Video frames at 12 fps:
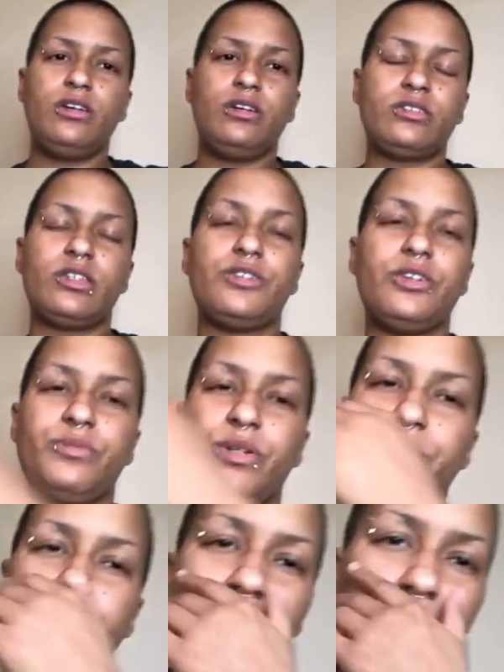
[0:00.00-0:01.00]
So I thought
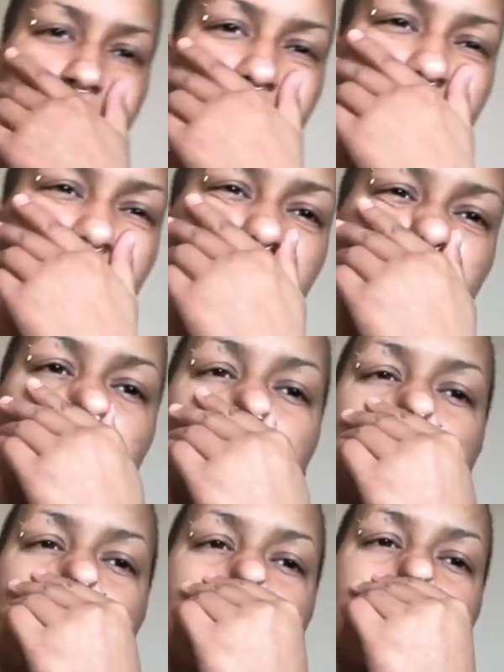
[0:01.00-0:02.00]
maybe it was
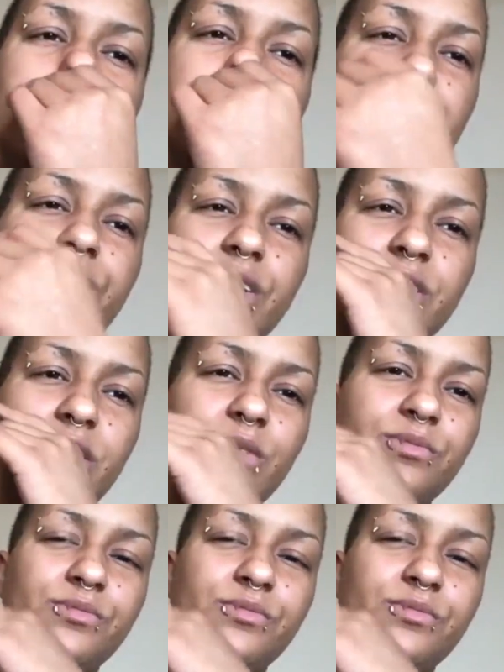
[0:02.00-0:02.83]
fucked up.